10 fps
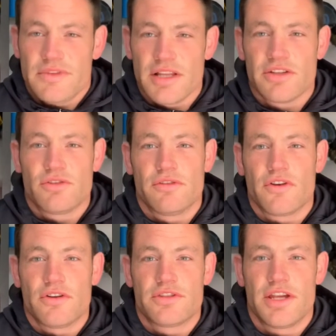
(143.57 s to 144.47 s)
That's all I've
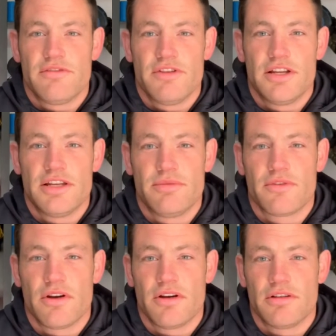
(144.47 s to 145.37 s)
got to say, really.
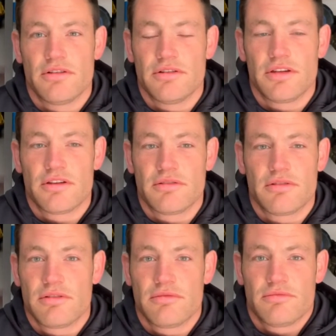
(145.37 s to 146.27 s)

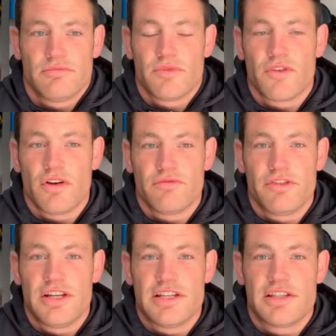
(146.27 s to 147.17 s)
We've got
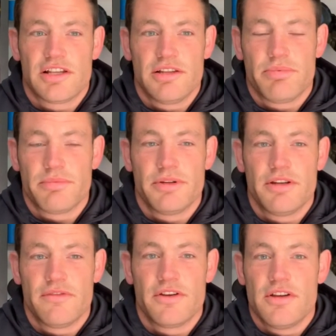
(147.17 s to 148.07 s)
realistically probably
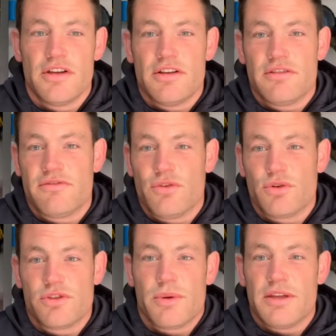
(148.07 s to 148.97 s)
another 4
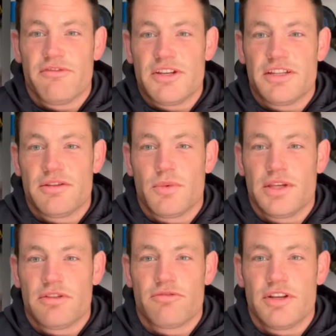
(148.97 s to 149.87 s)
to 8
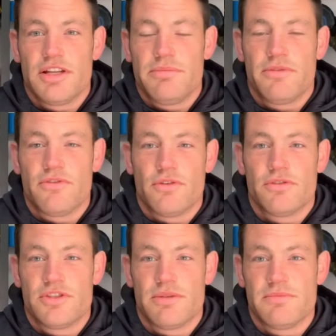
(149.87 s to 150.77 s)
weeks really before
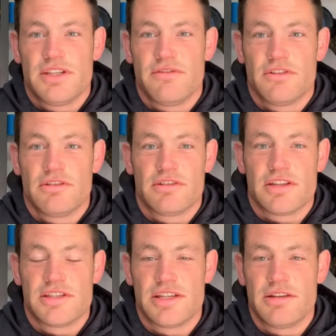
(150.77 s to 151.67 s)
gyms even
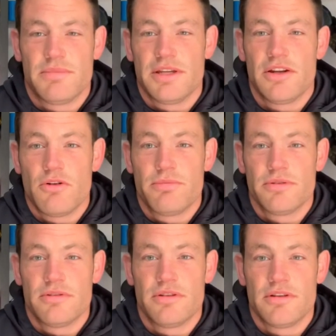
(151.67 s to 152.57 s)
consider being
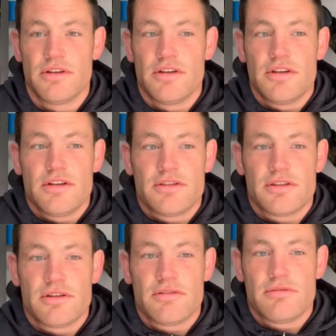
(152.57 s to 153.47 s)
opened.
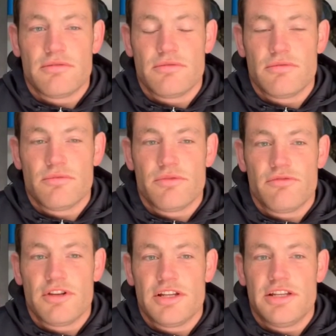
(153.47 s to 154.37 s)
So we
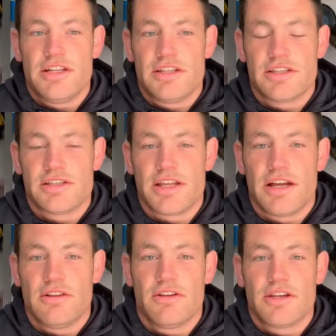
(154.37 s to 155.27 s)
really need to
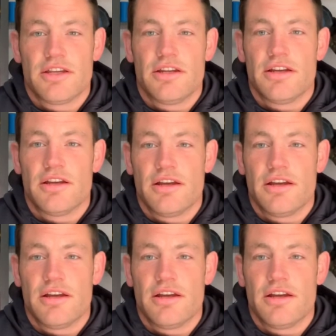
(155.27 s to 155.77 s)
start looking at